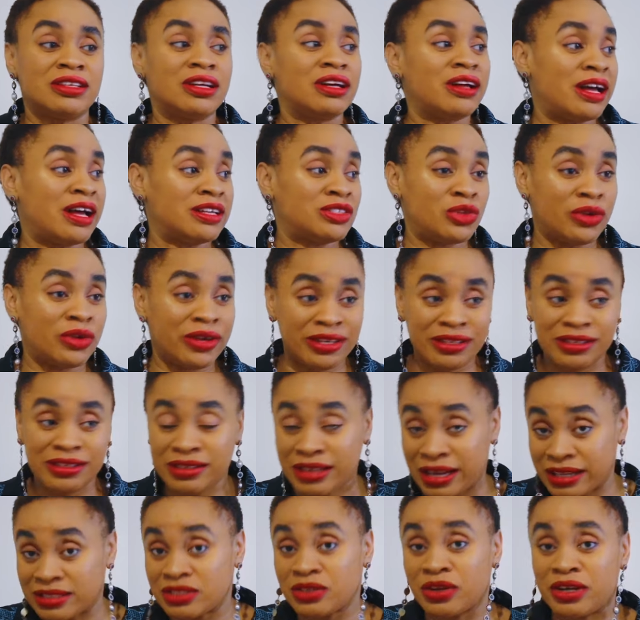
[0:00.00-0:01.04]
as
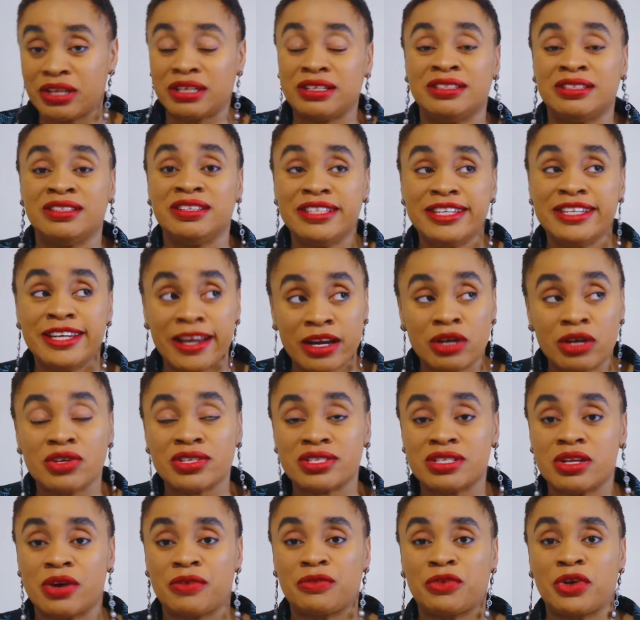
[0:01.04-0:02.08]
you're in
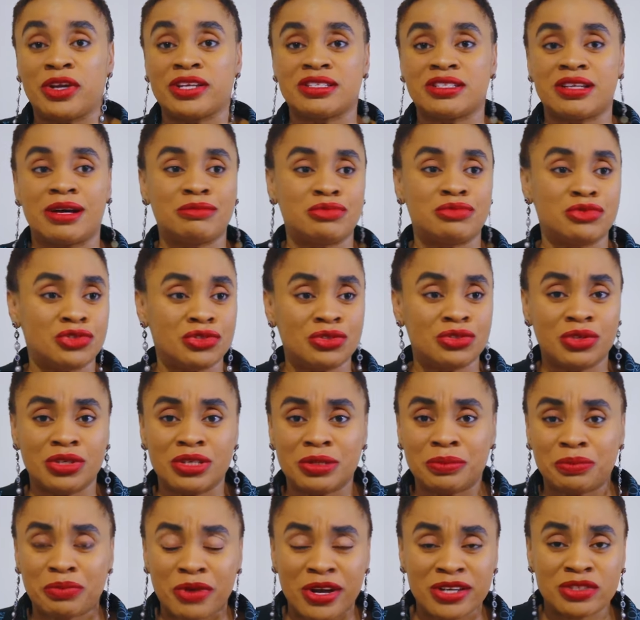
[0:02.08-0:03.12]
Lagos now, for example, do you know
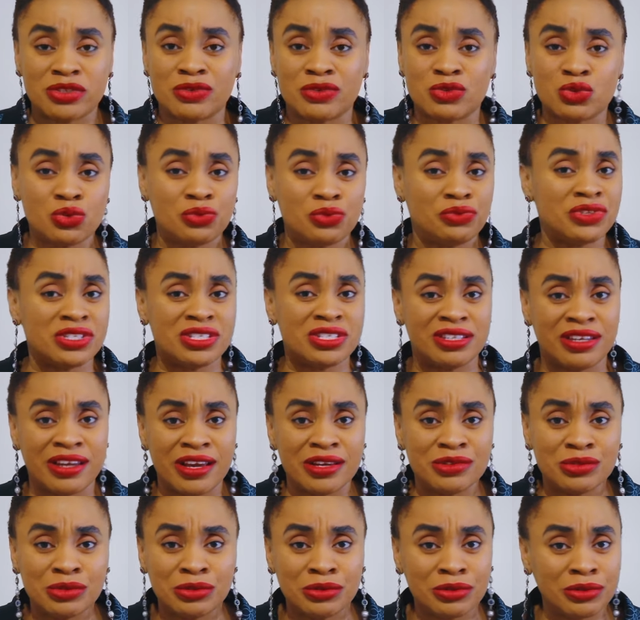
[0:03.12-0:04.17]
the price of school fees in
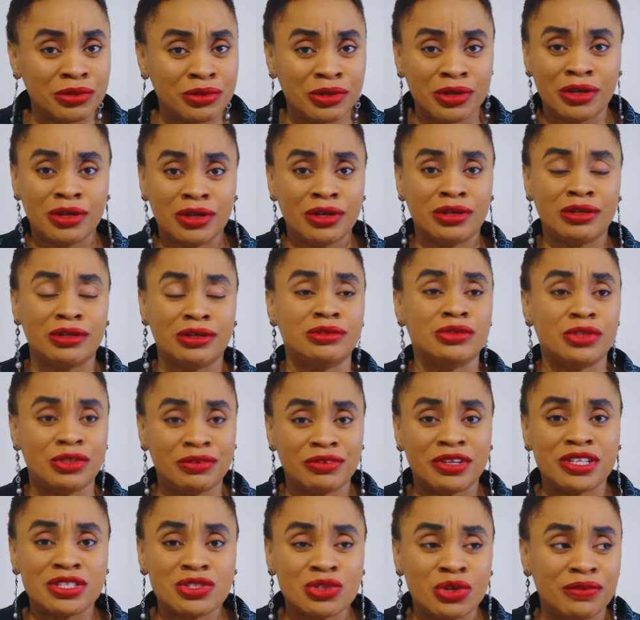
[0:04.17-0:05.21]
Enugu,
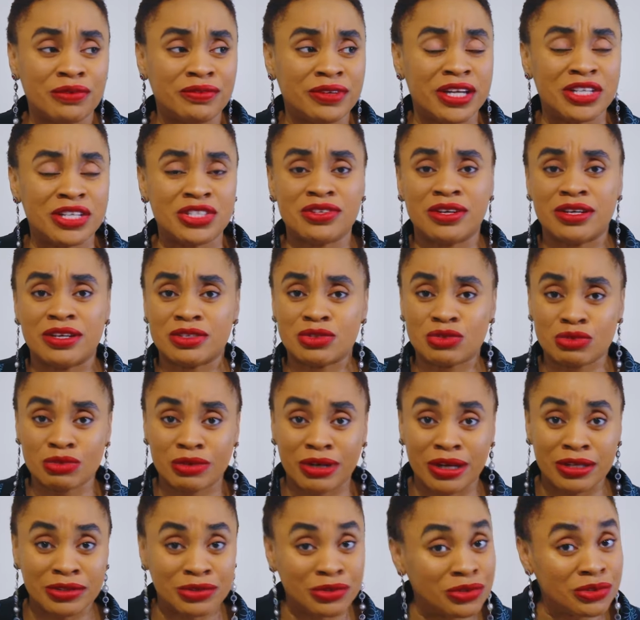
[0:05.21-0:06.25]
University of Nigeria,
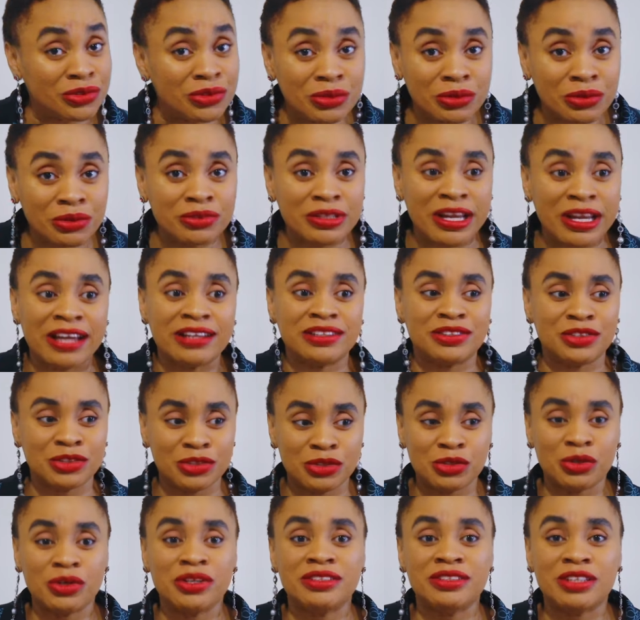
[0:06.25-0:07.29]
Suka? Do you know? Like, do you
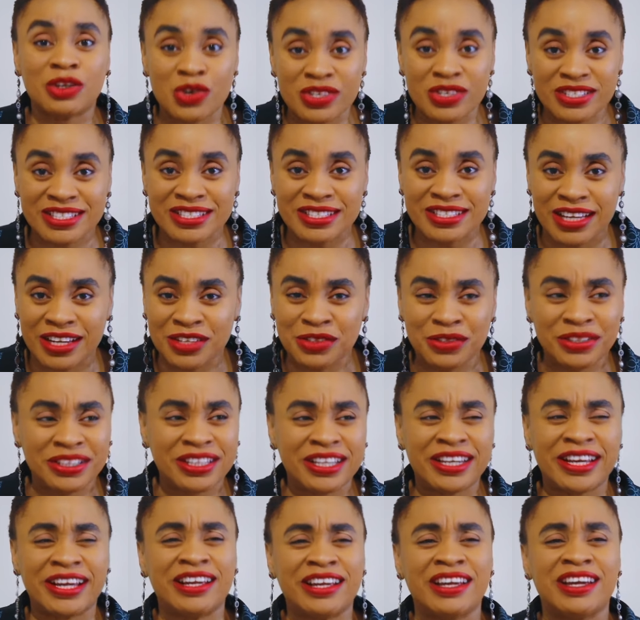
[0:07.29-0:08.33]
know the courses they're doing?
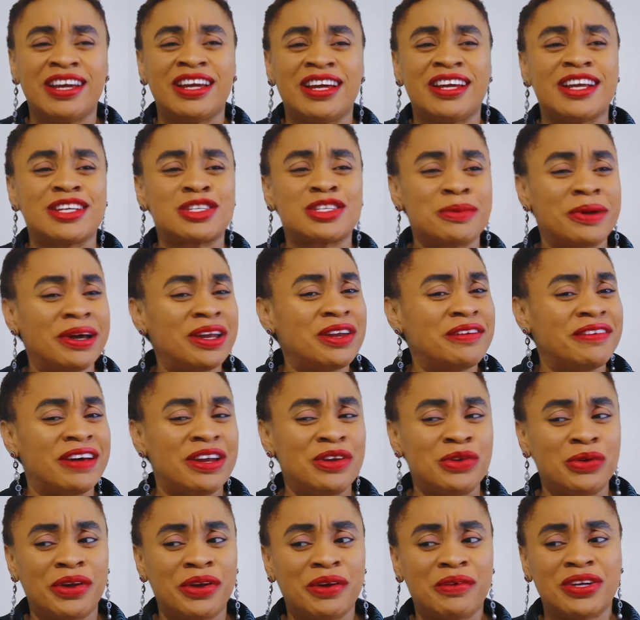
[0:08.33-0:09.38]
They're like, there's some kind of
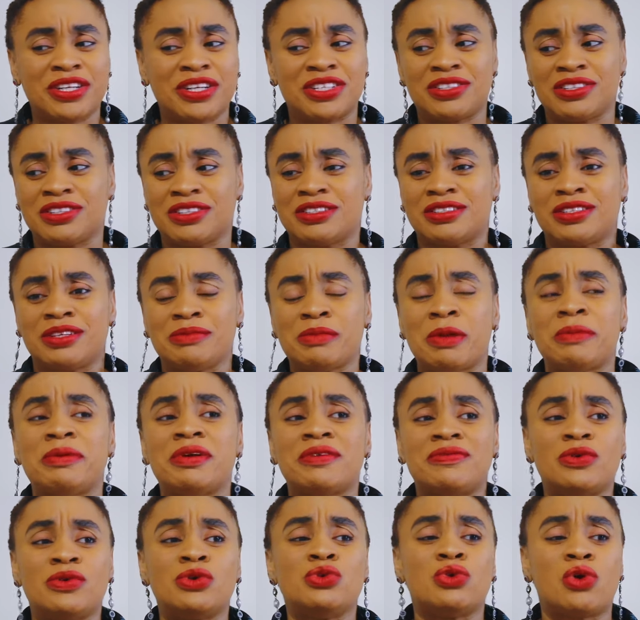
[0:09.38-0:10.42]
annoying questions. Maybe
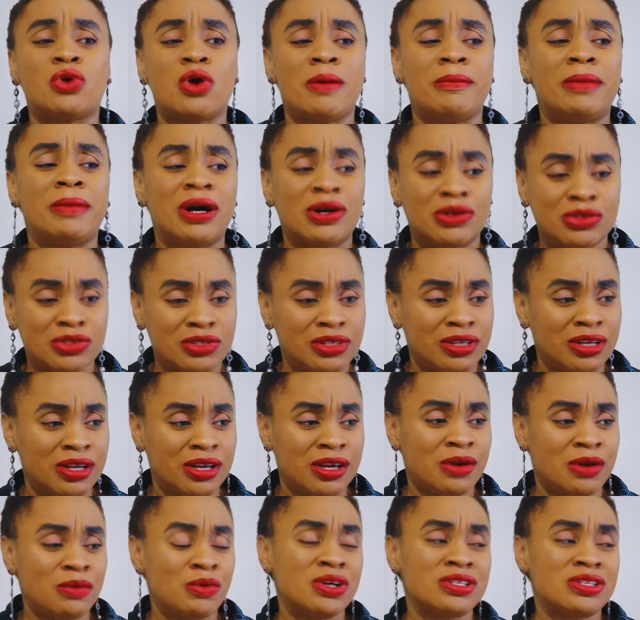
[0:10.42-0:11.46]
a phone will come out.
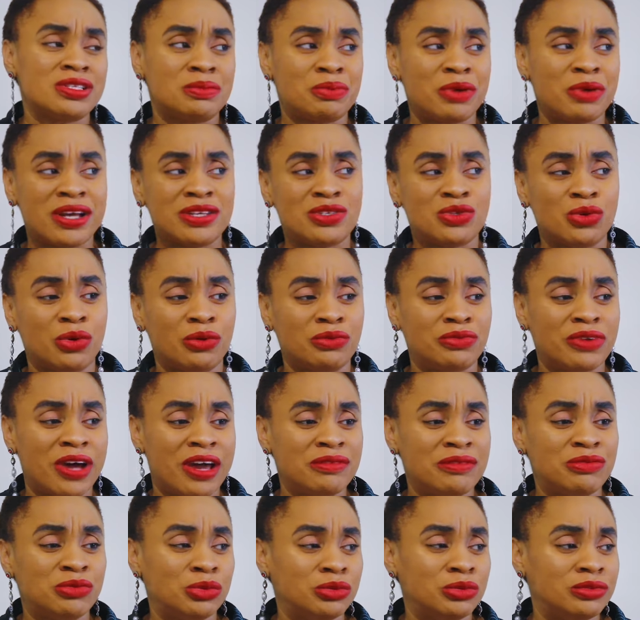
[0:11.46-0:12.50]
What's the price of
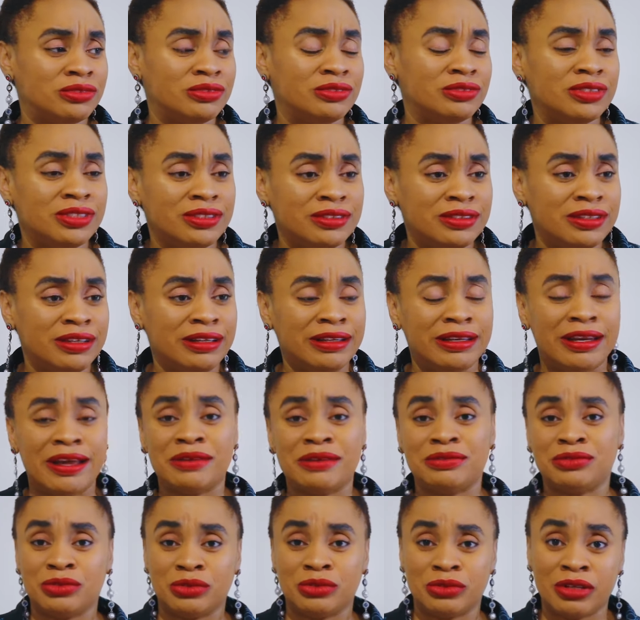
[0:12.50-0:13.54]
iPhone
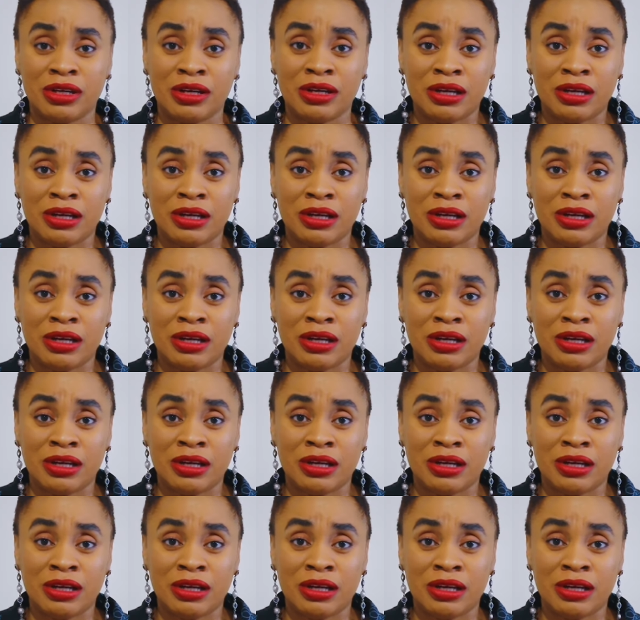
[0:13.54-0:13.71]
11?